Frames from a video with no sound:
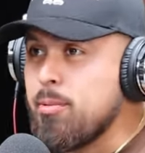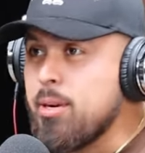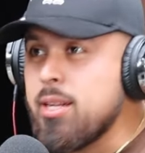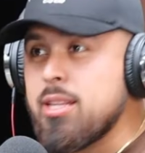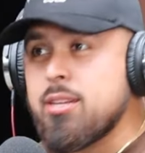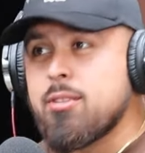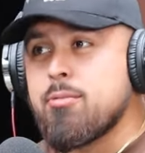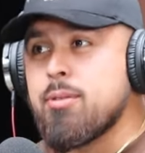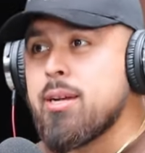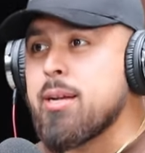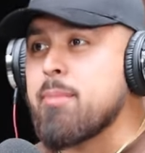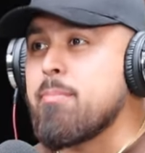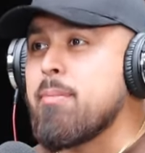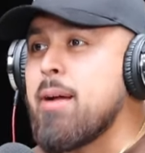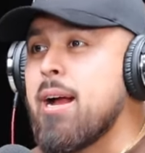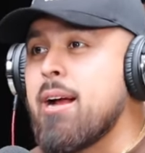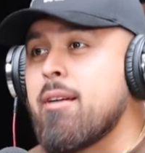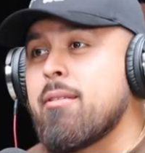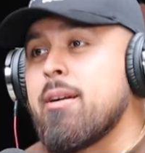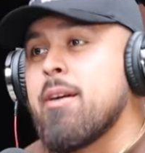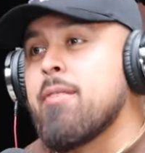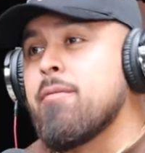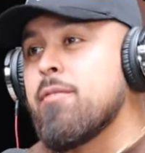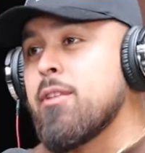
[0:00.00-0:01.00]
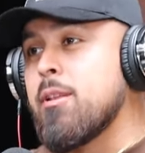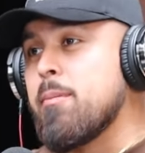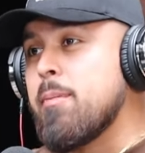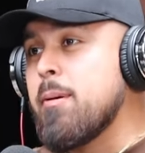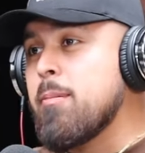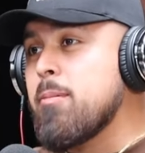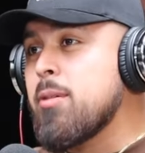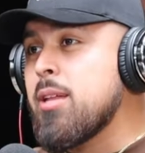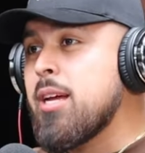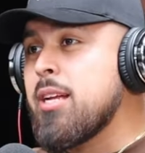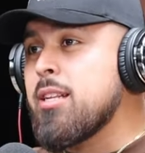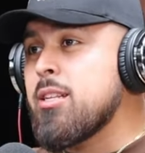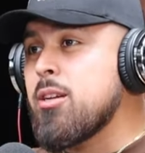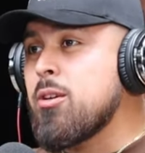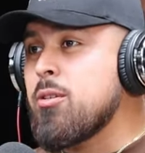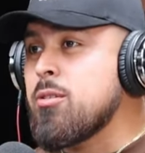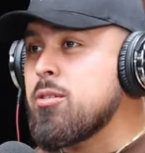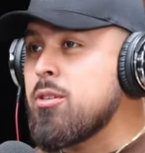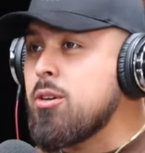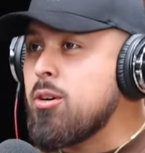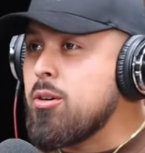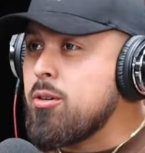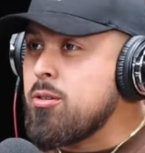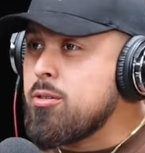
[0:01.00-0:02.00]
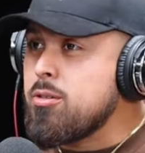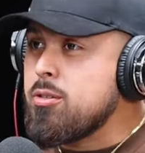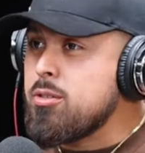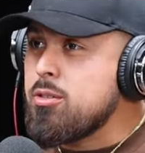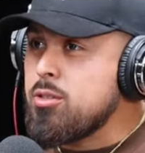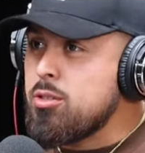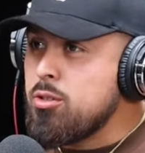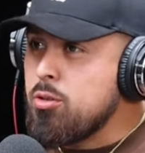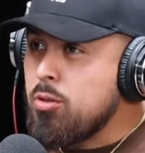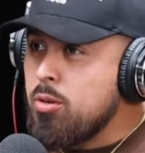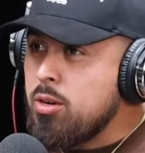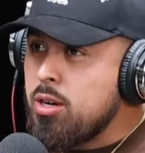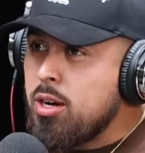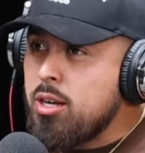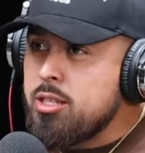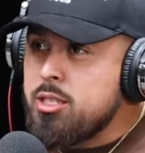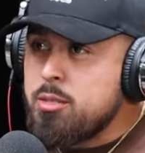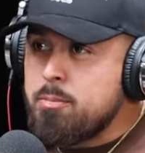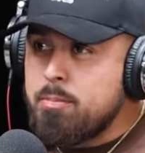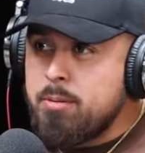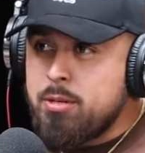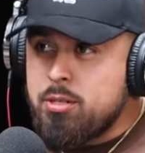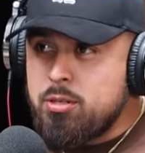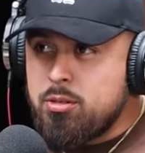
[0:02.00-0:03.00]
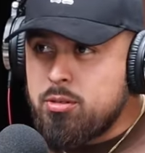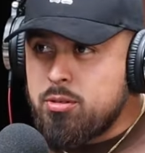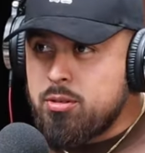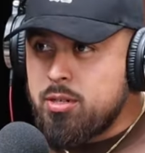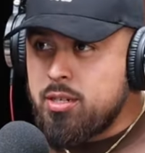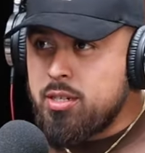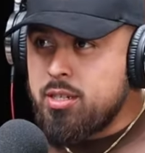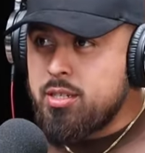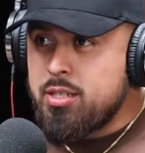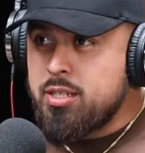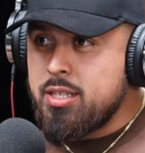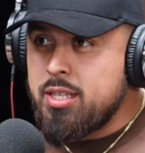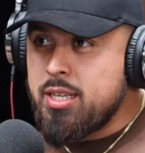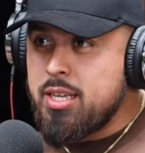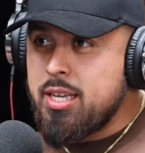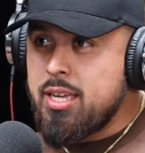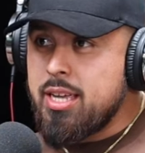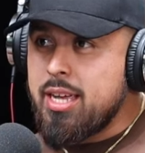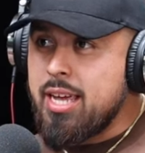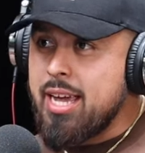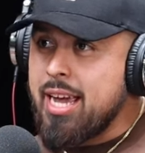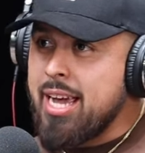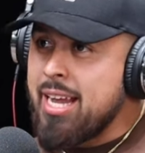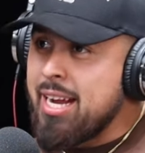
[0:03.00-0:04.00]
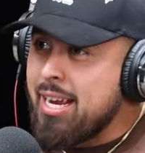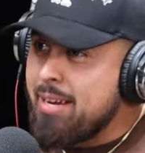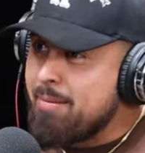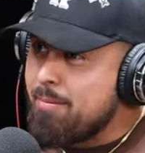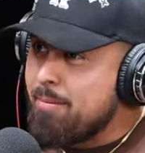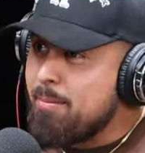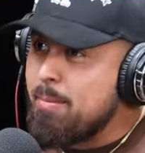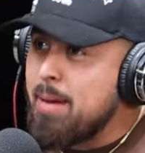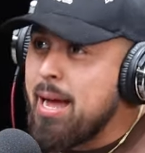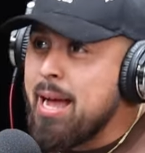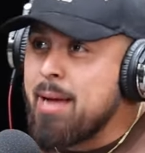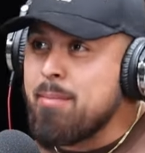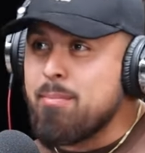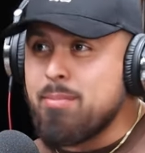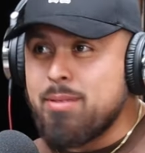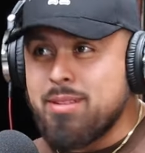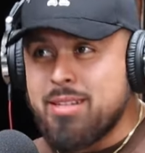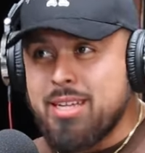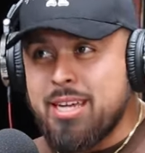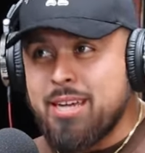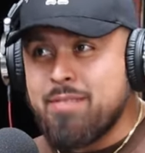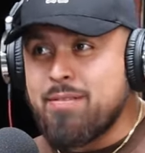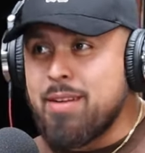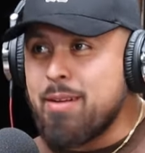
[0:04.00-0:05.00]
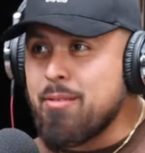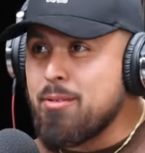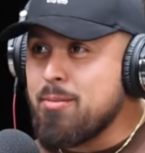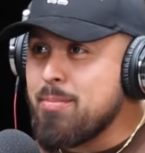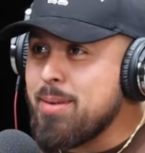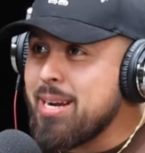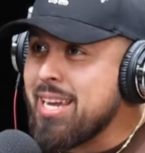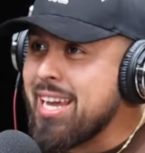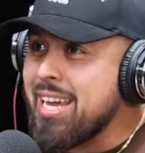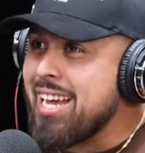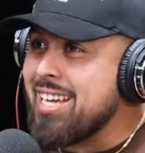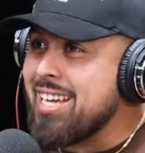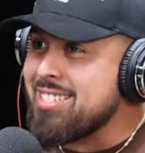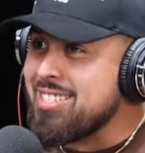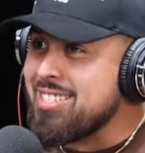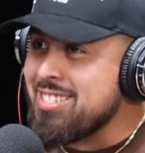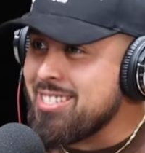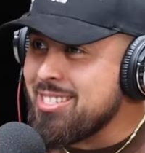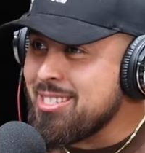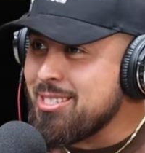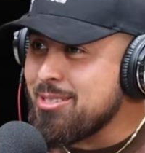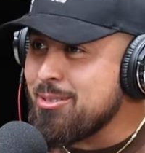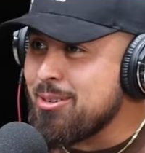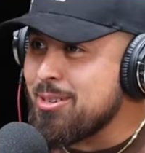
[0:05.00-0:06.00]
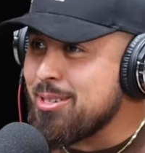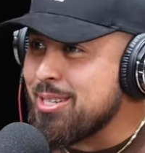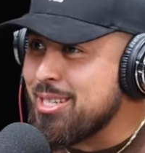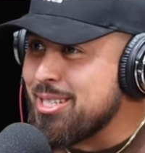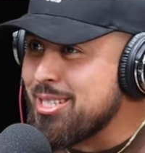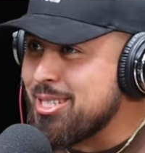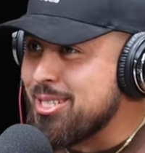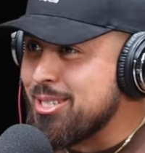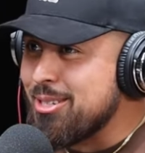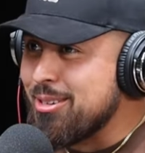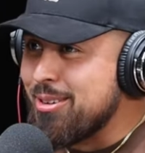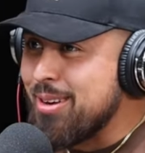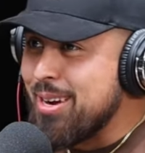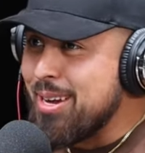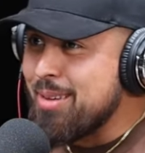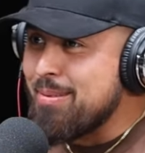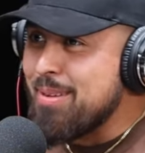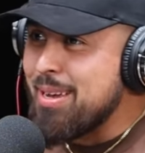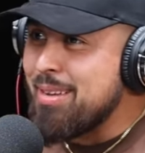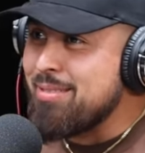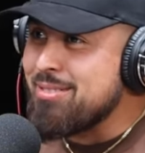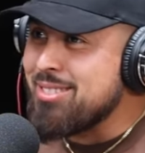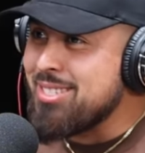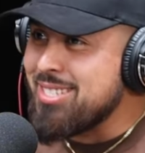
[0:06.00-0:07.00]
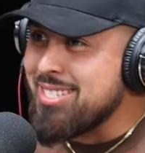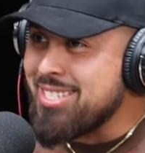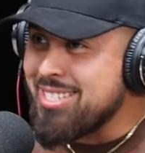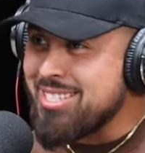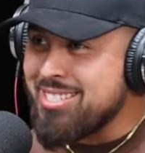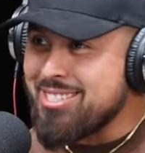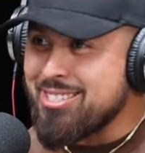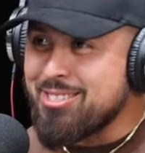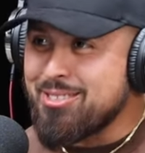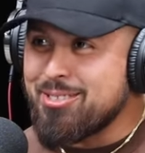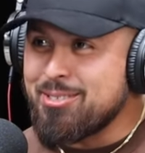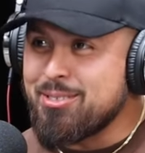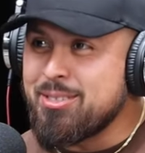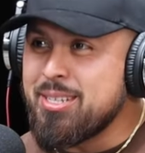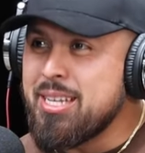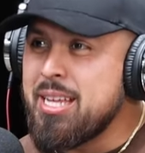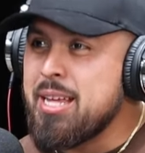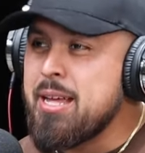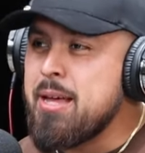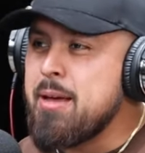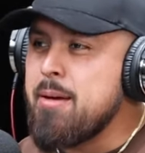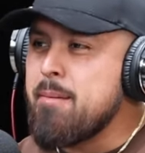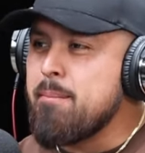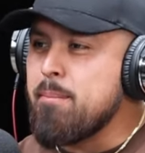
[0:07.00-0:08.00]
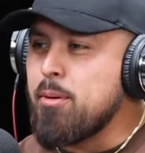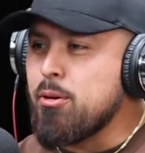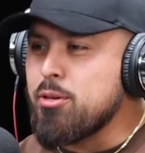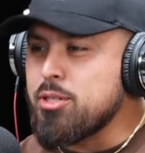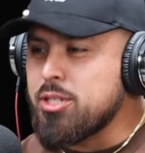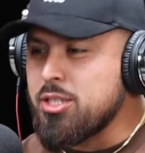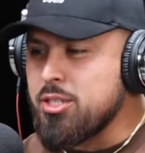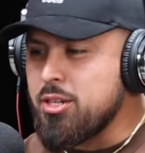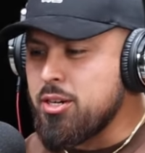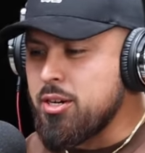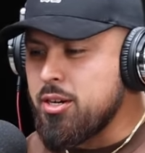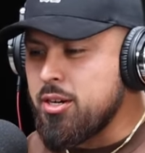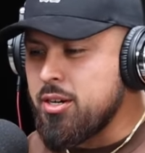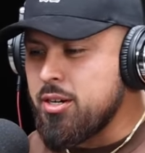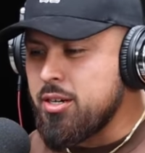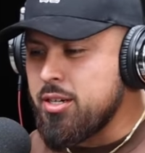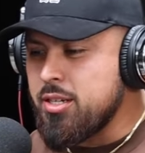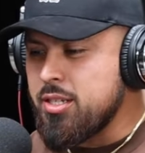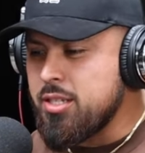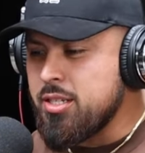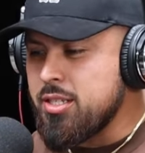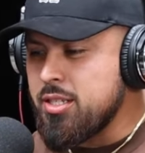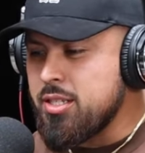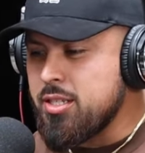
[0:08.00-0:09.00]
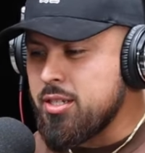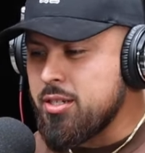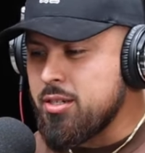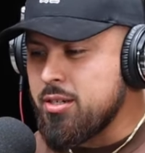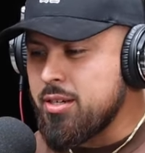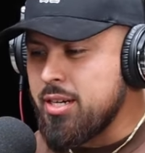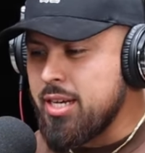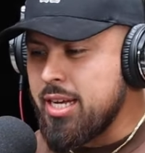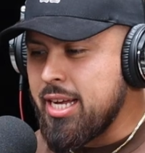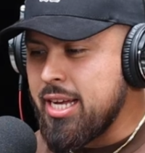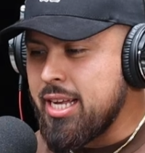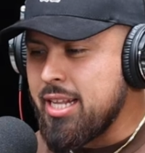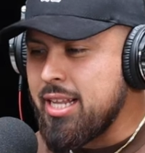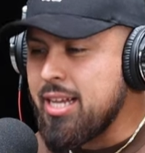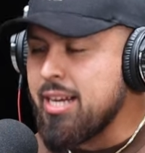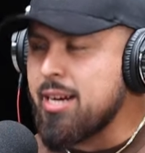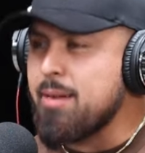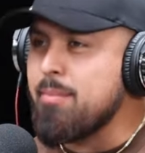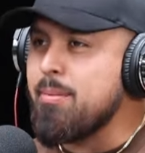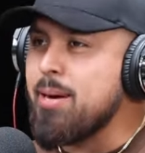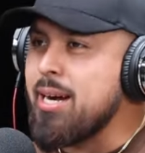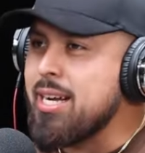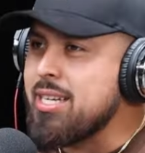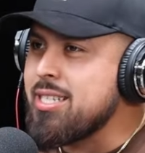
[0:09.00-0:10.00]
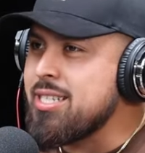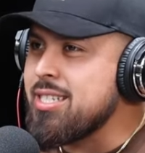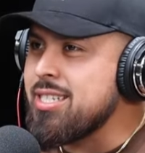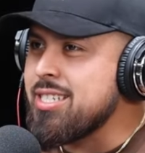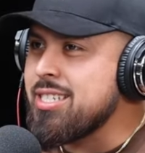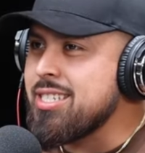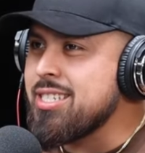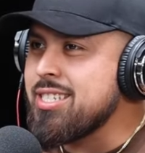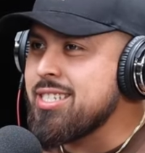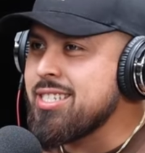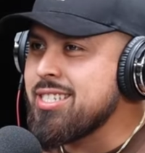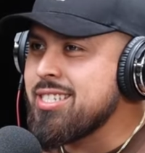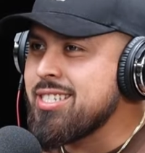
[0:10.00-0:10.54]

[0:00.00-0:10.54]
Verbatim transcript: really quick background for the people that don't know, you're an entrepreneur, and I, I believe everybody has seen you on Instagram, have seen you post your your El Arabachi